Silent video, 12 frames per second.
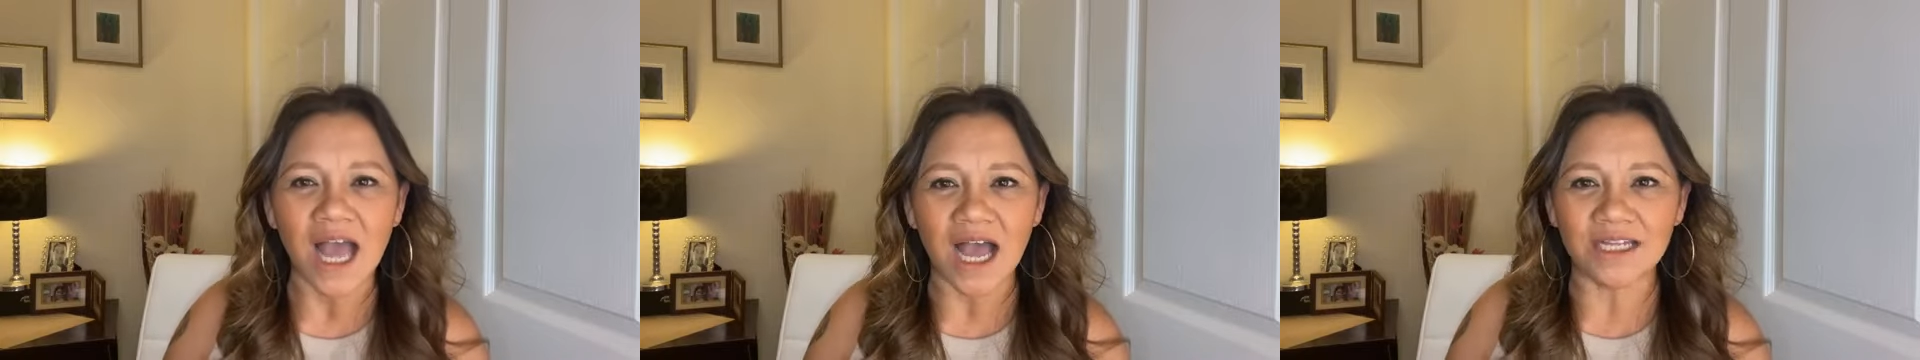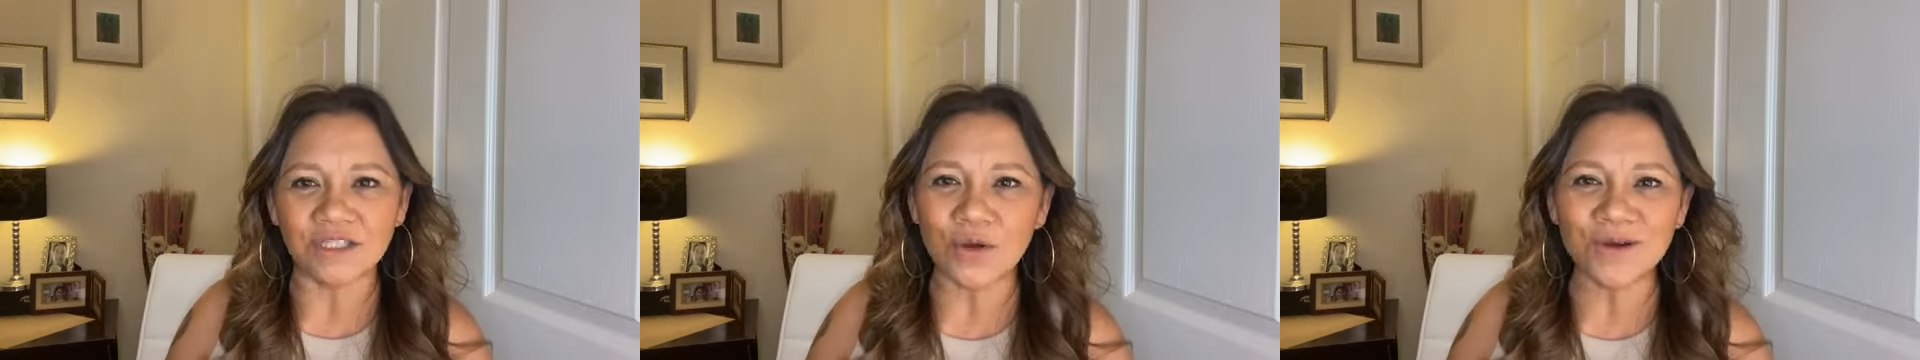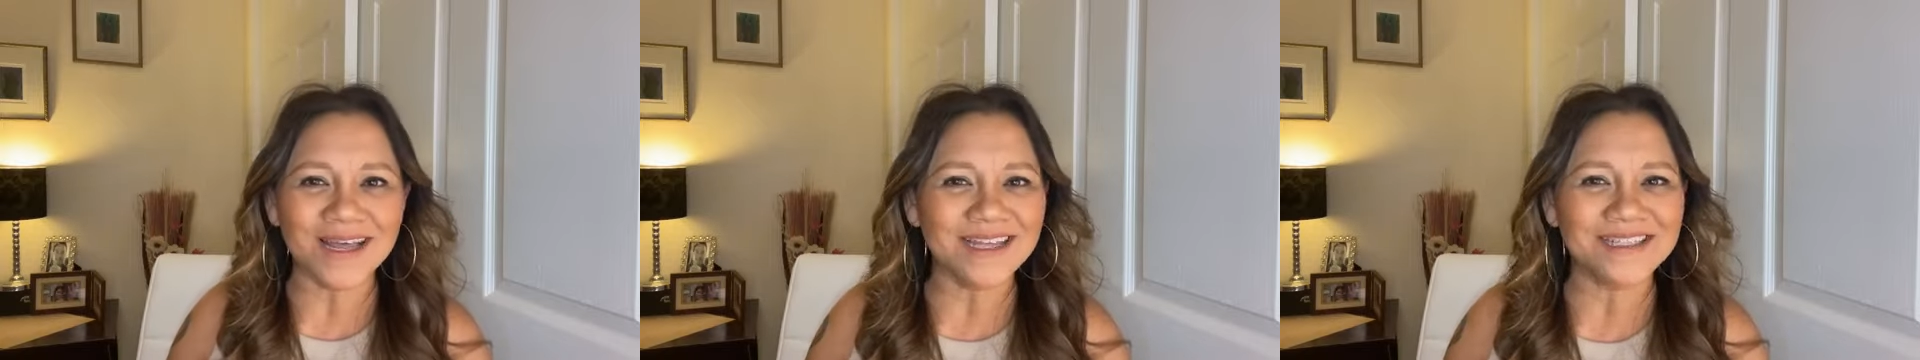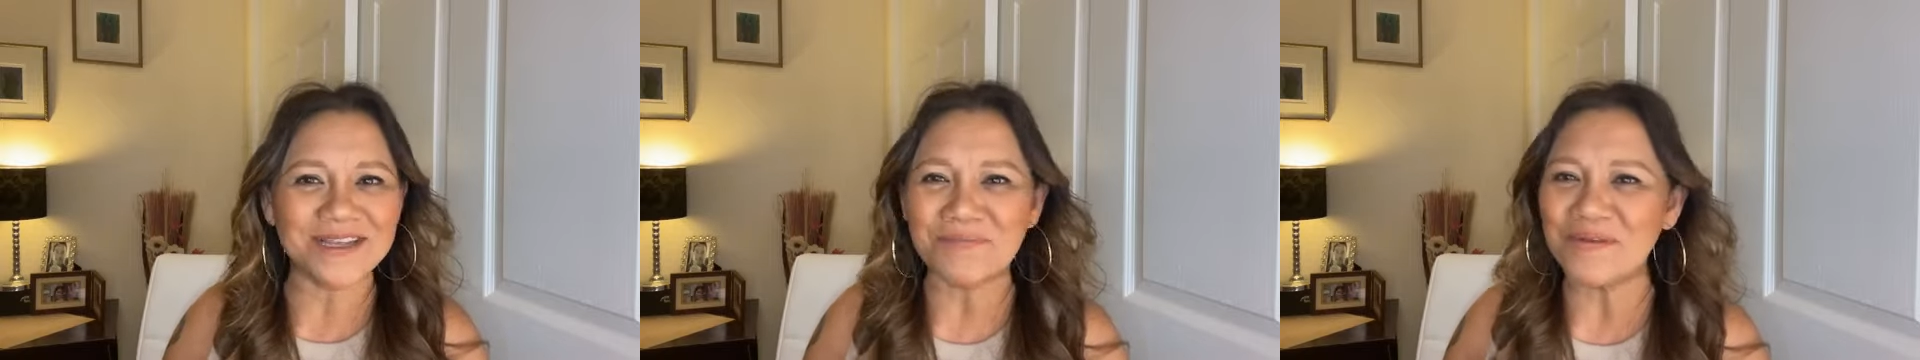I don't
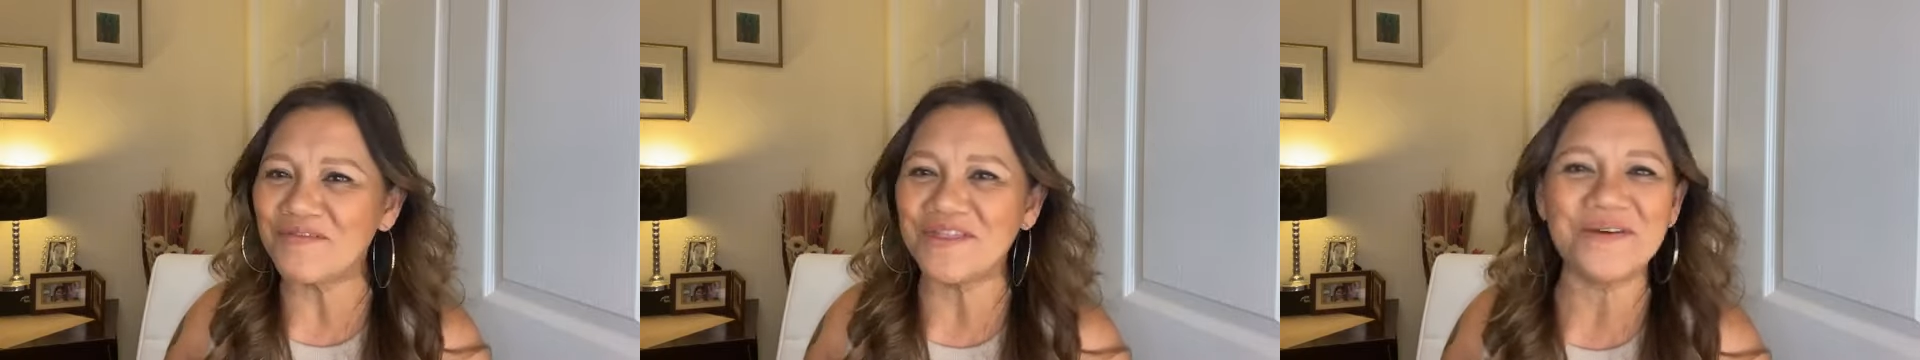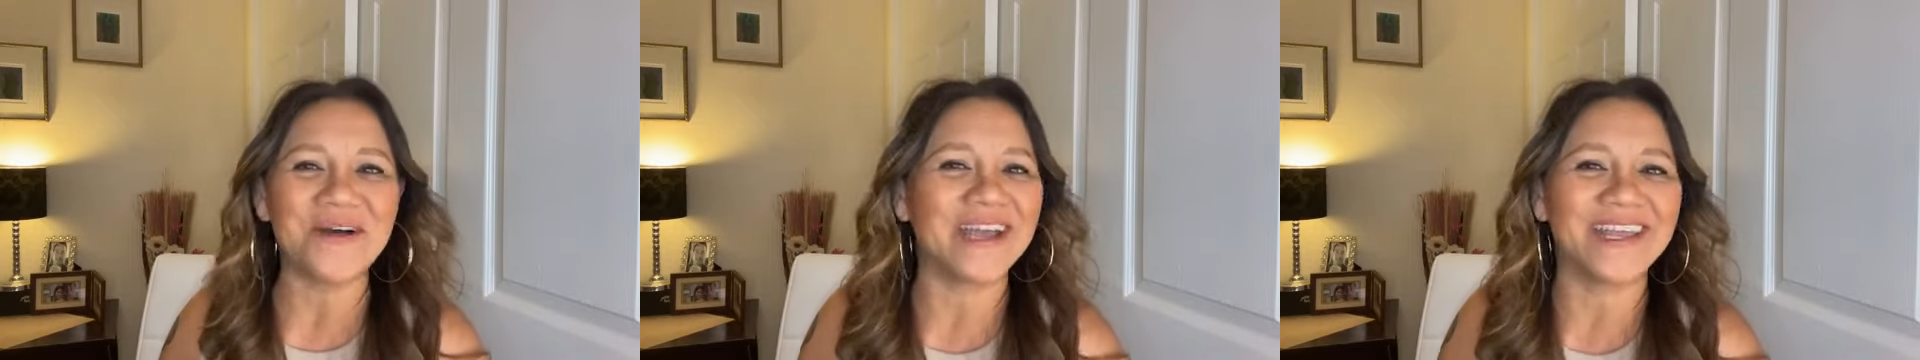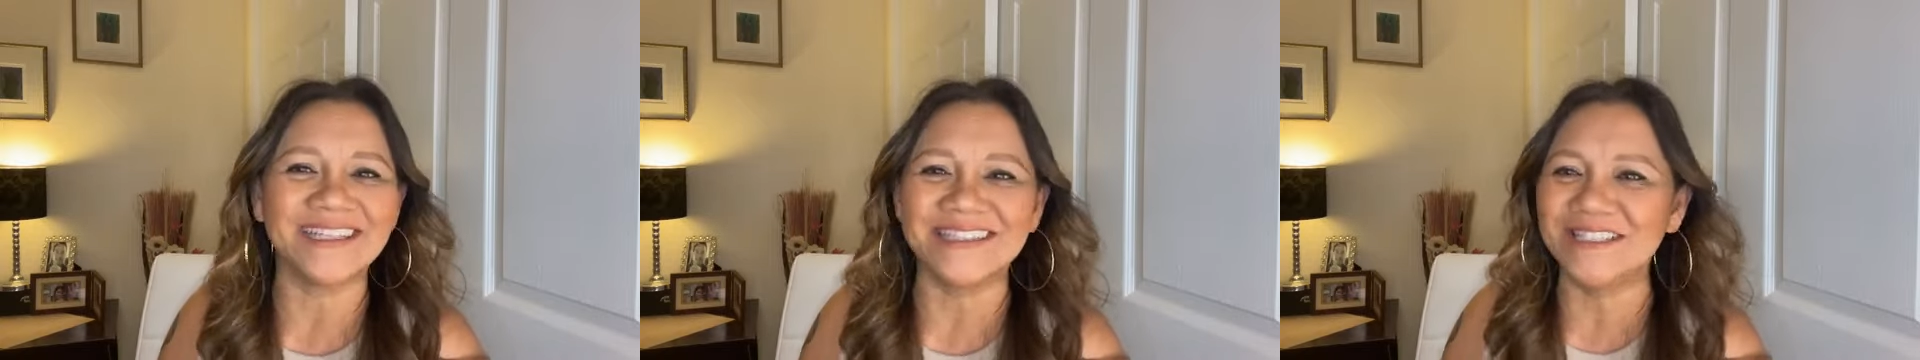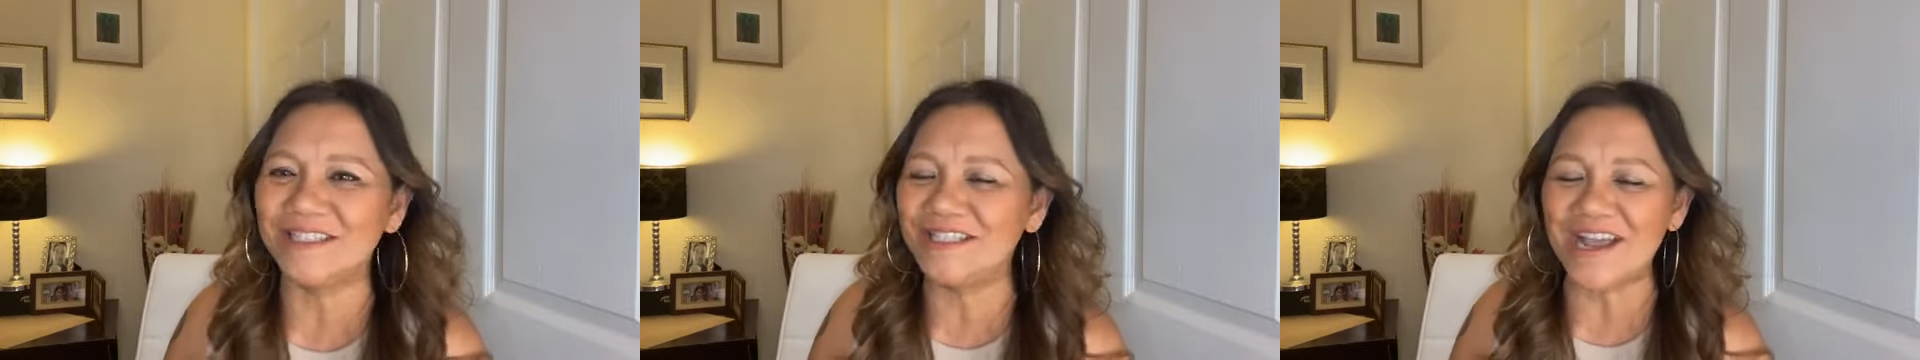like deep, even though I can
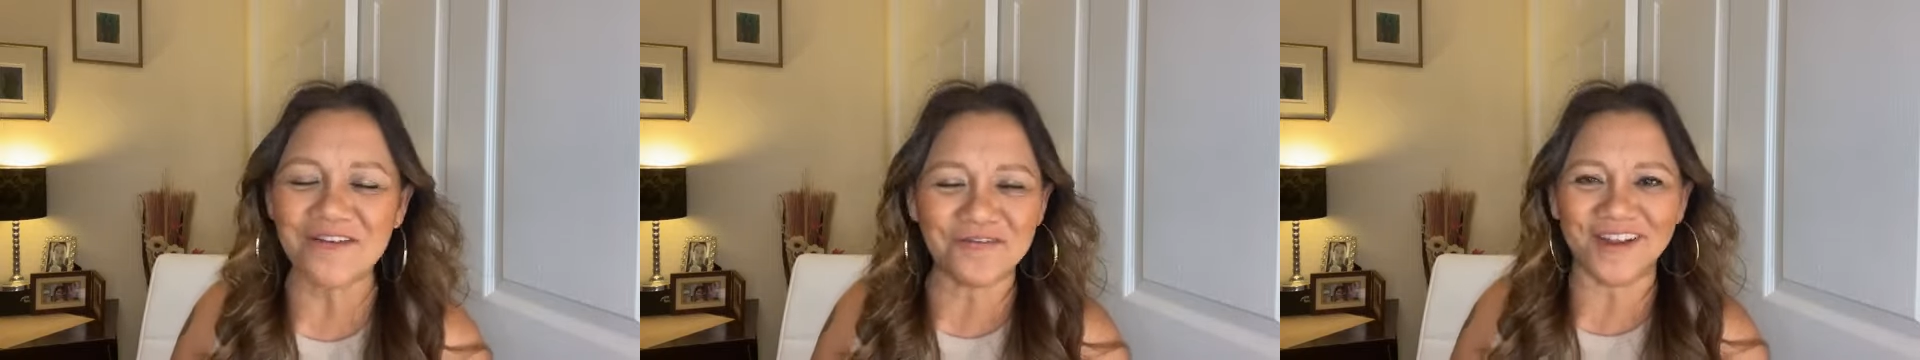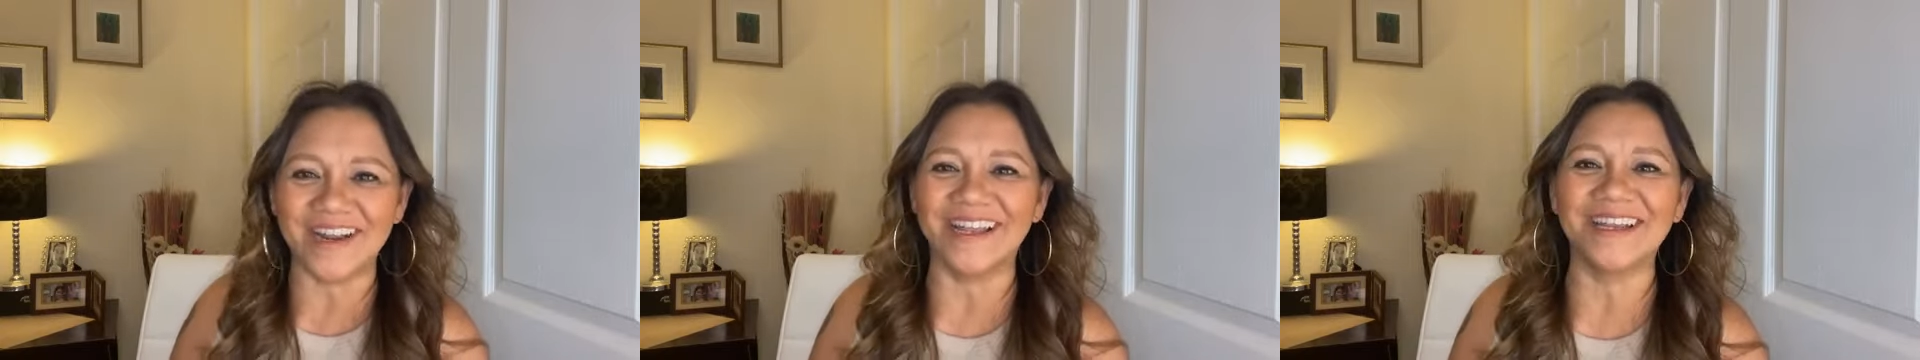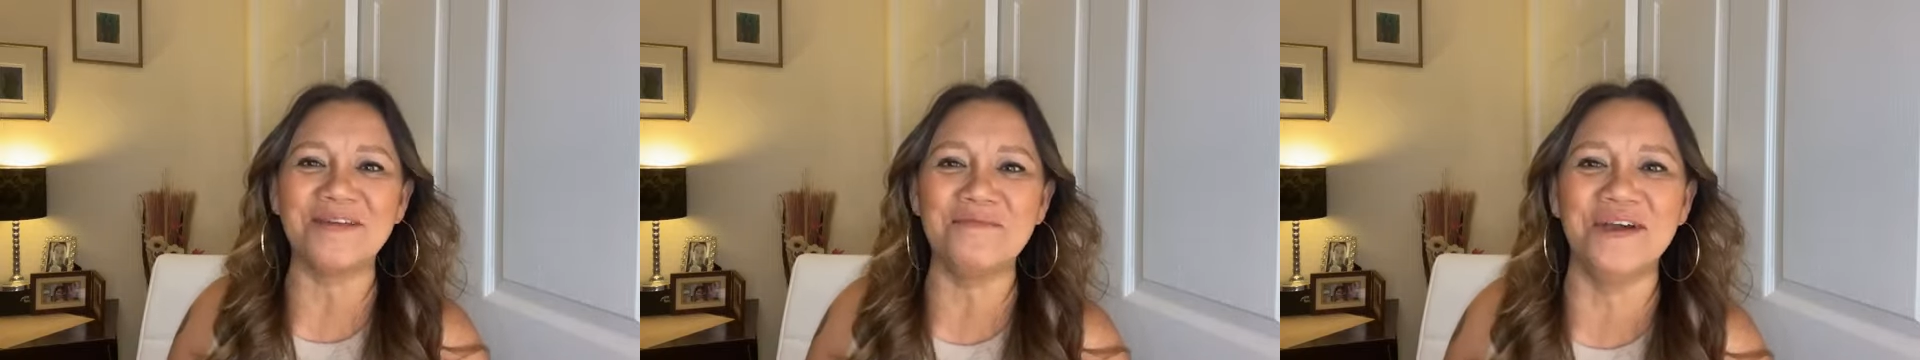definitely